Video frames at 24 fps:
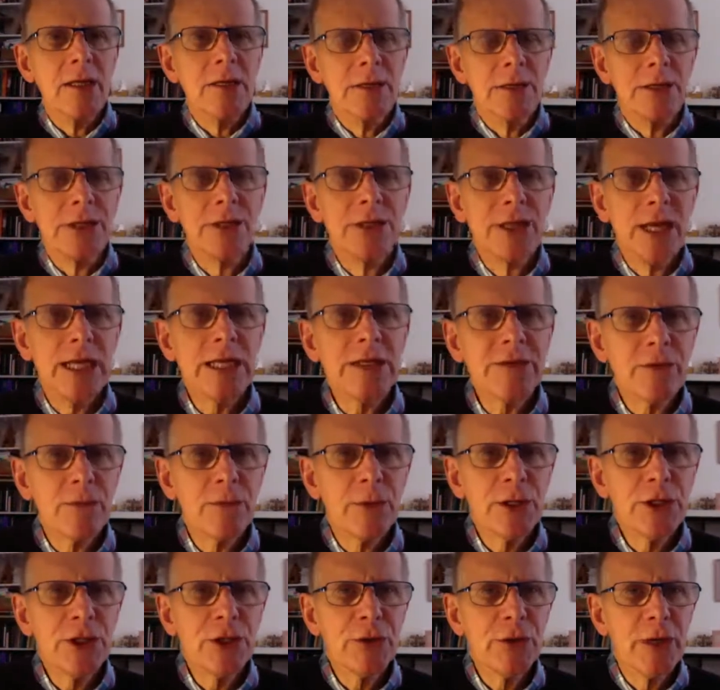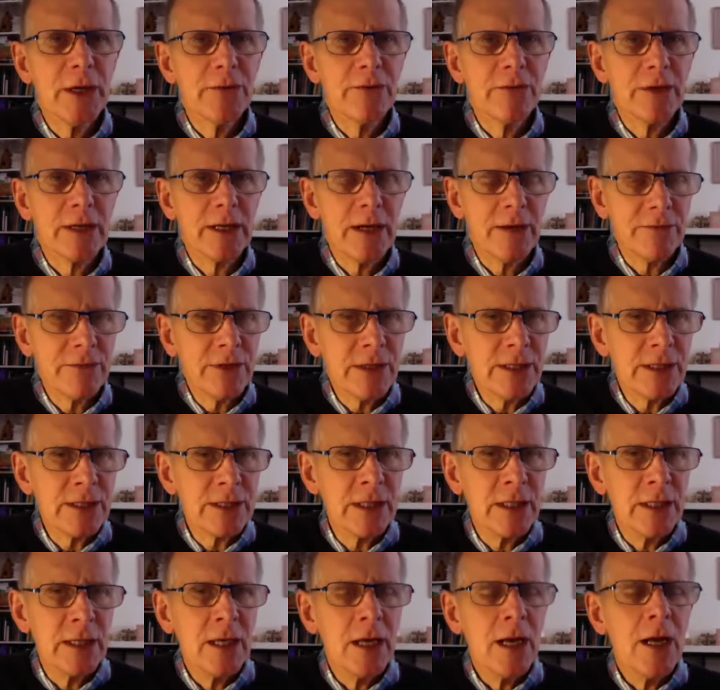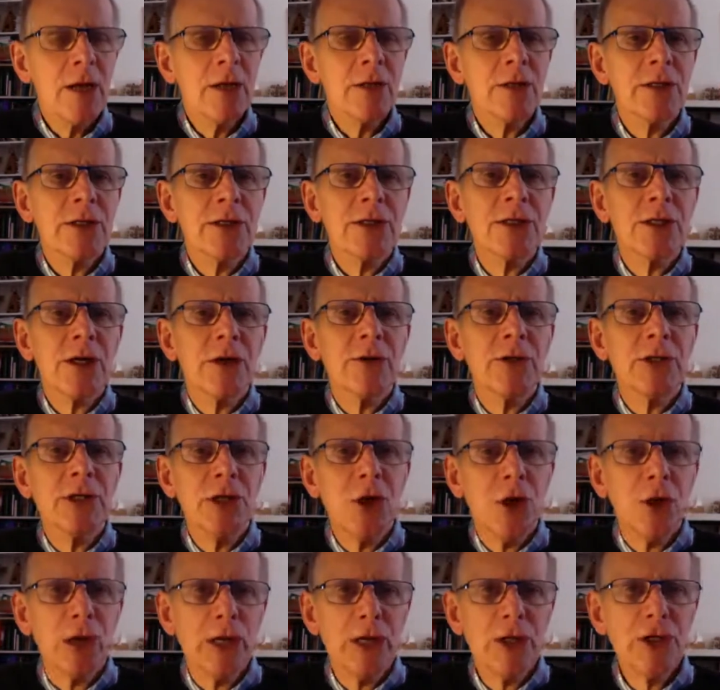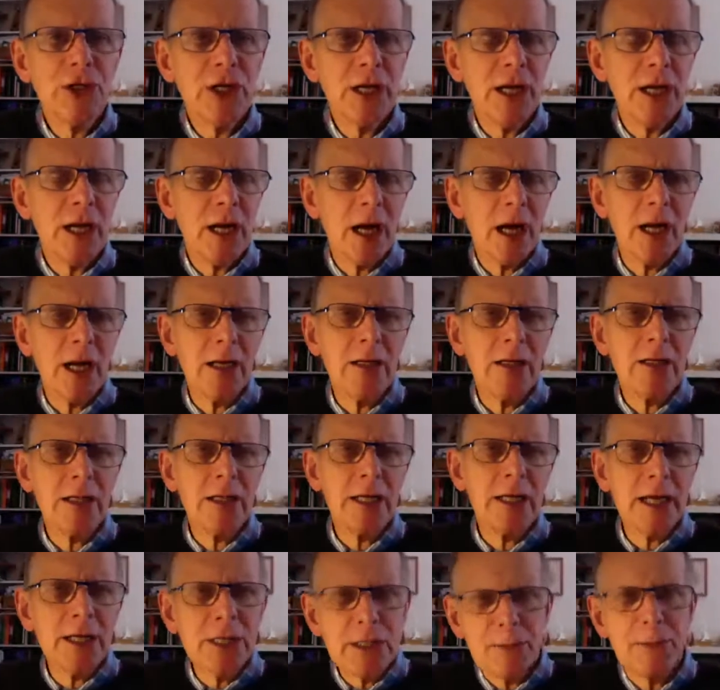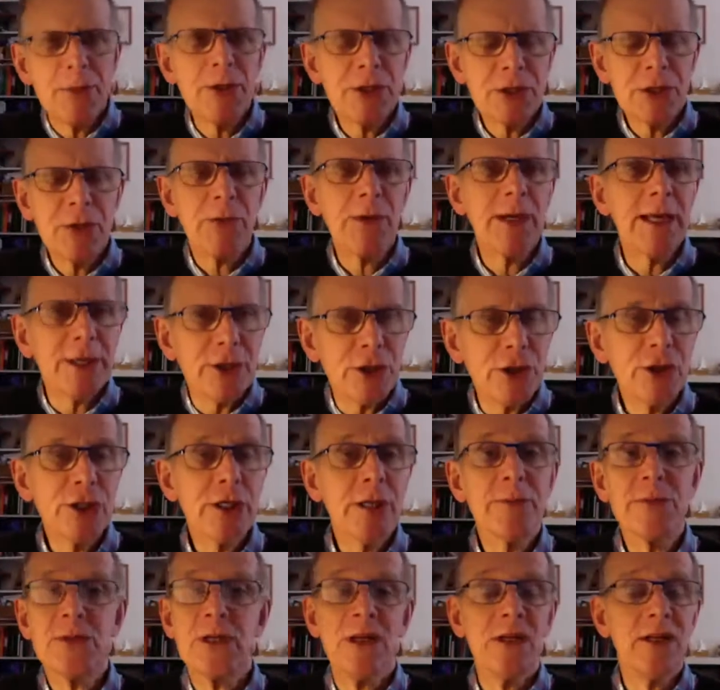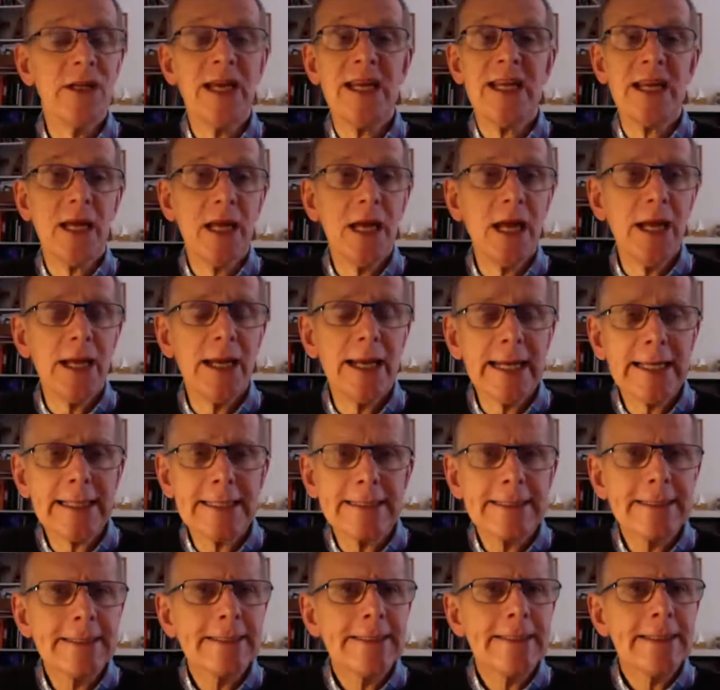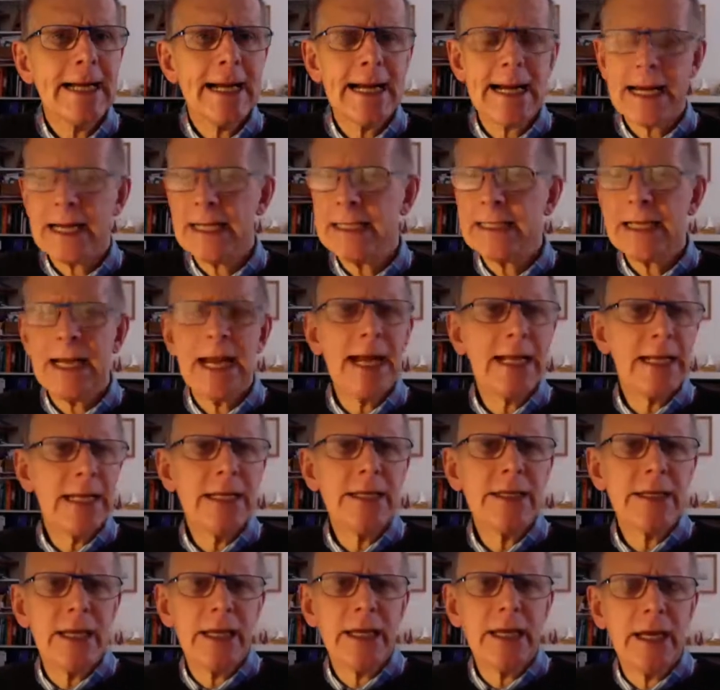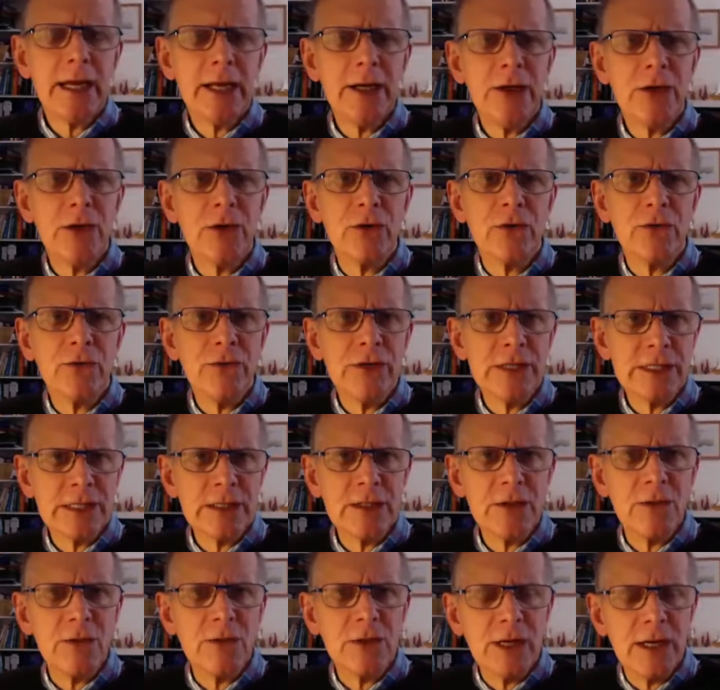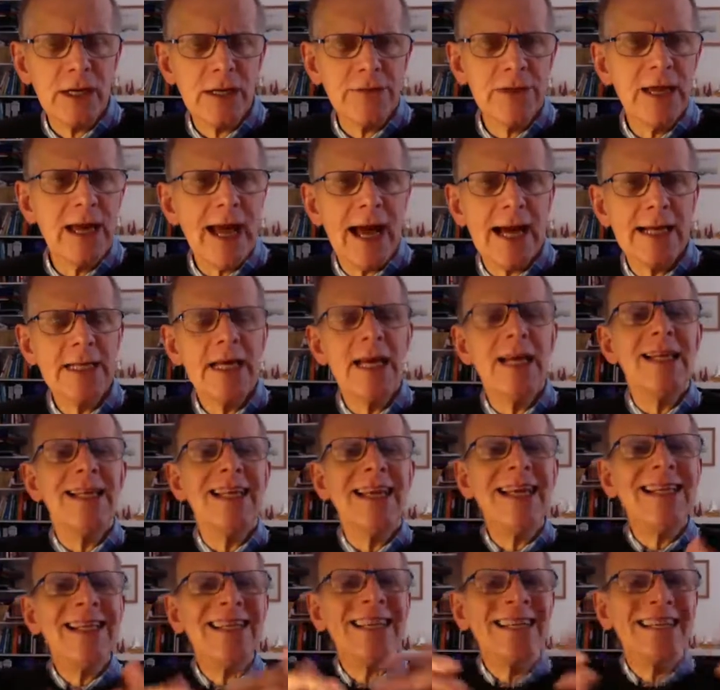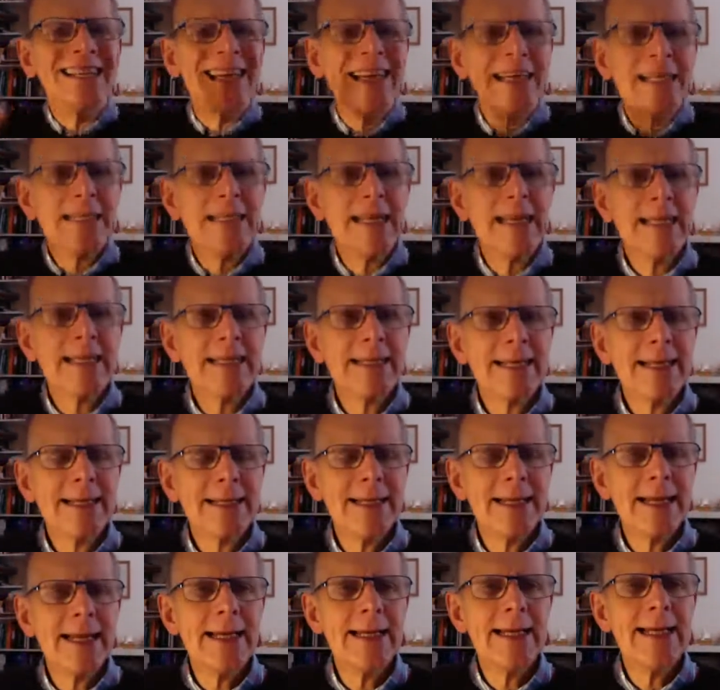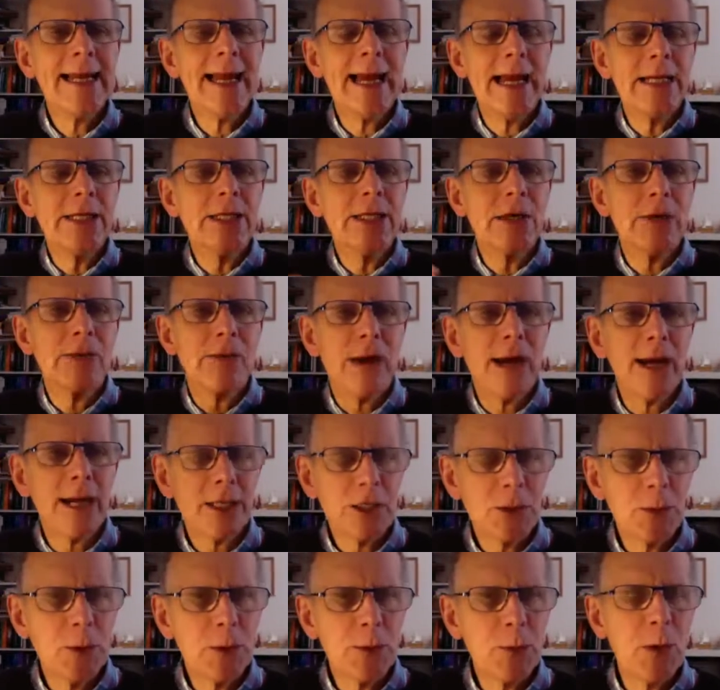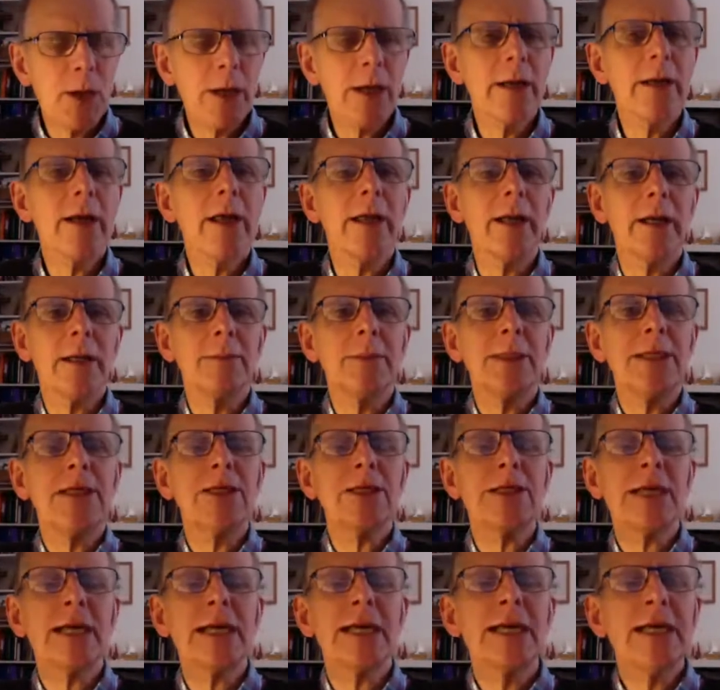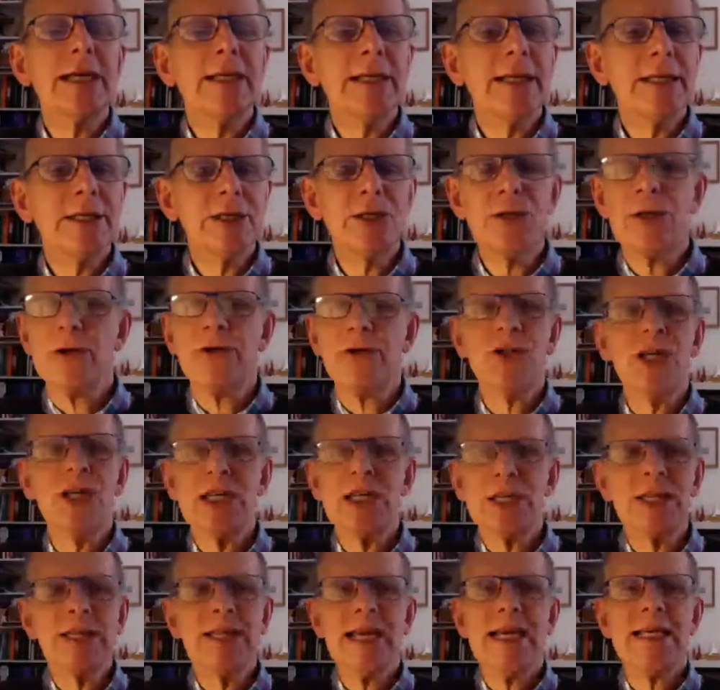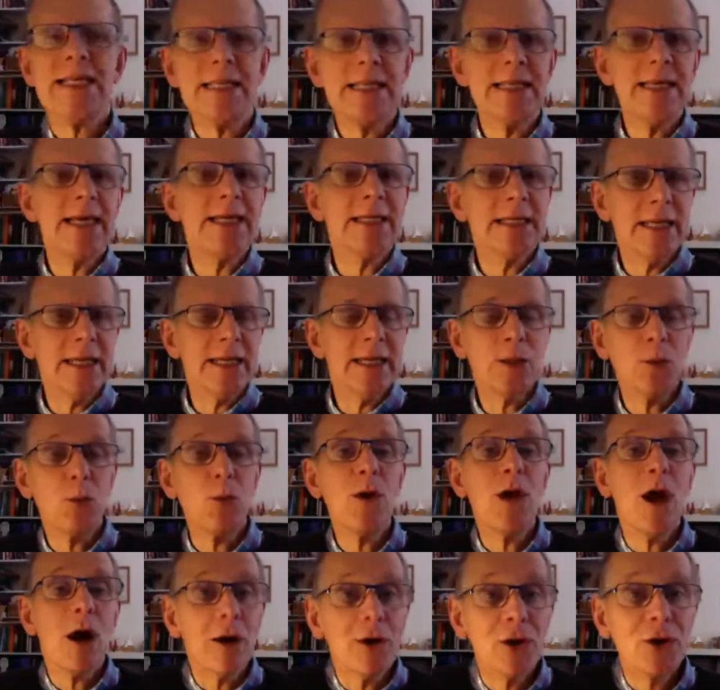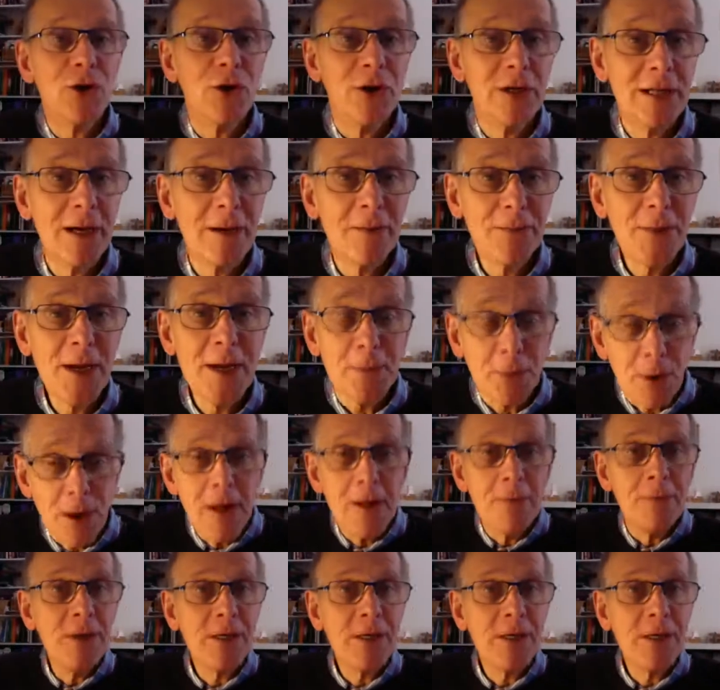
The sins for which you need forgiveness, the sociology and the interpersonal relationships that need healing, and anything in your physical life. And these things clearly interact with one another because it's not just this, and this. We are joined up people.